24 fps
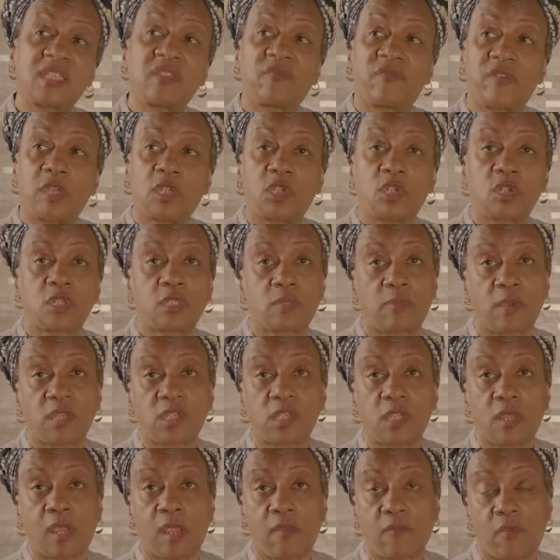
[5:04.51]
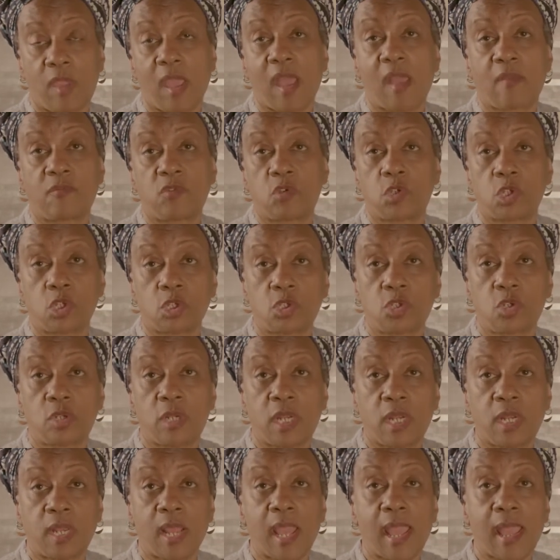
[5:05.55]
feature, especially if you have children
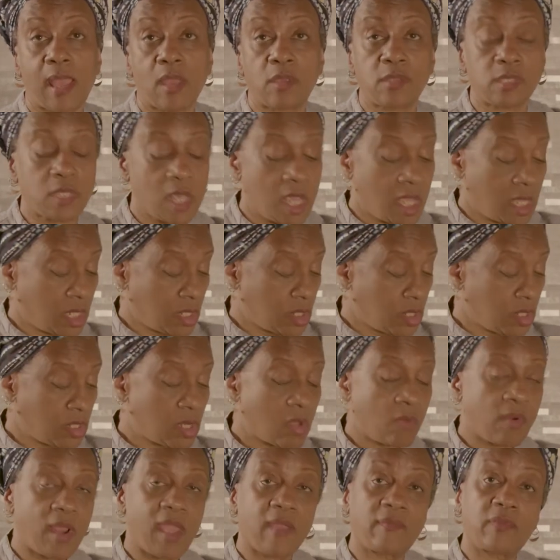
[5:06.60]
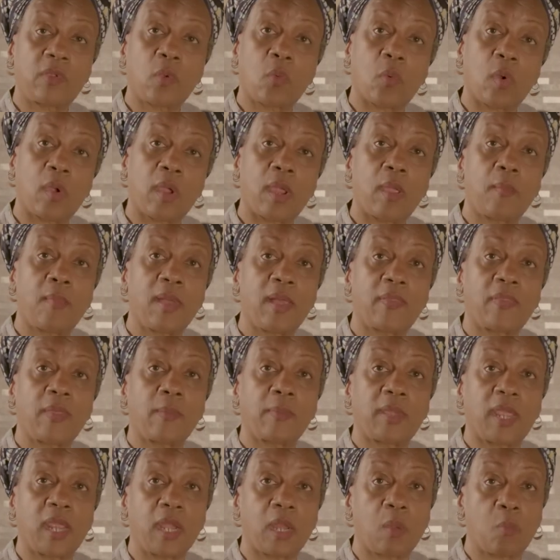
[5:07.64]
in the house. You don't have to worry about
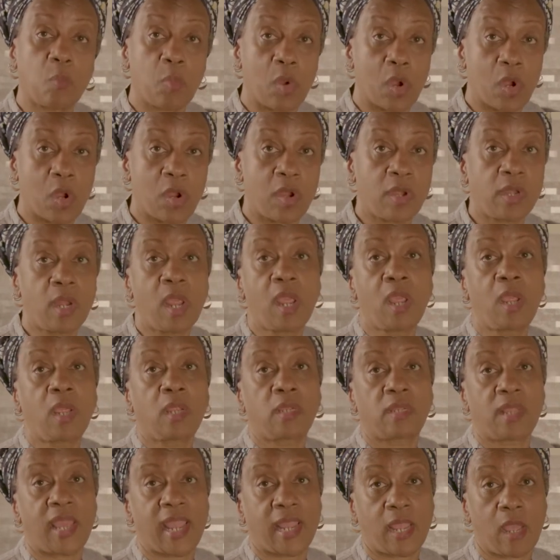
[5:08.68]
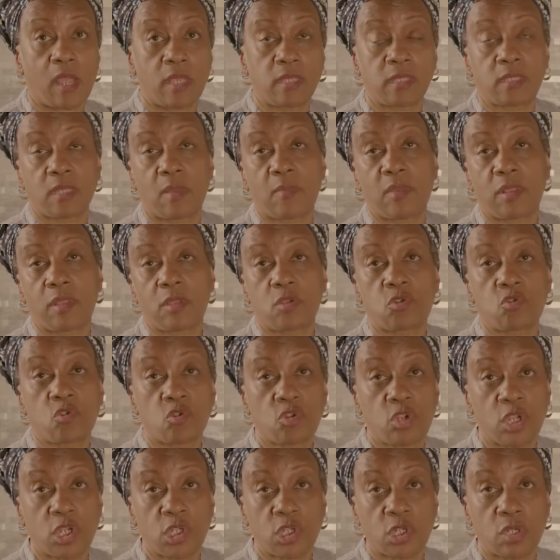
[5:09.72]
them getting burned like on some of the
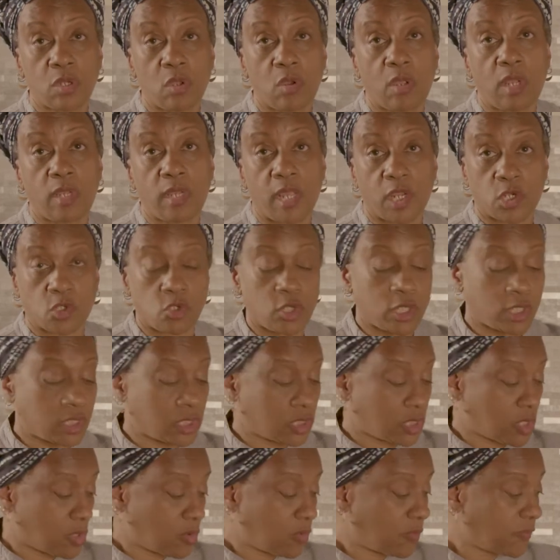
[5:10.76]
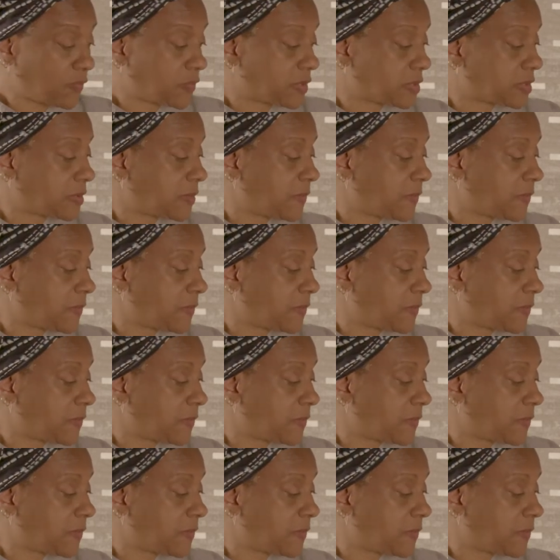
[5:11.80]
traditional electric stoves.